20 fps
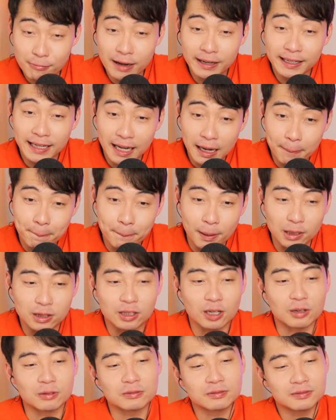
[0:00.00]
wine, get a
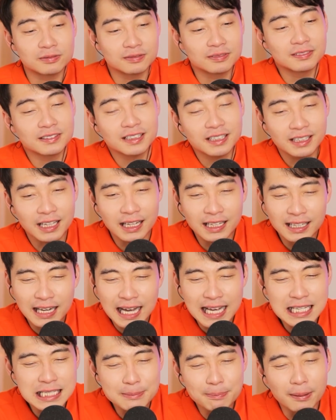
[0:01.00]
bottle. Get a
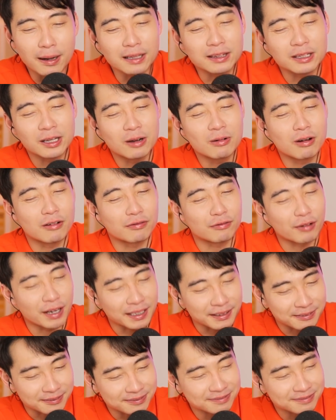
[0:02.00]
nice bottle of wine.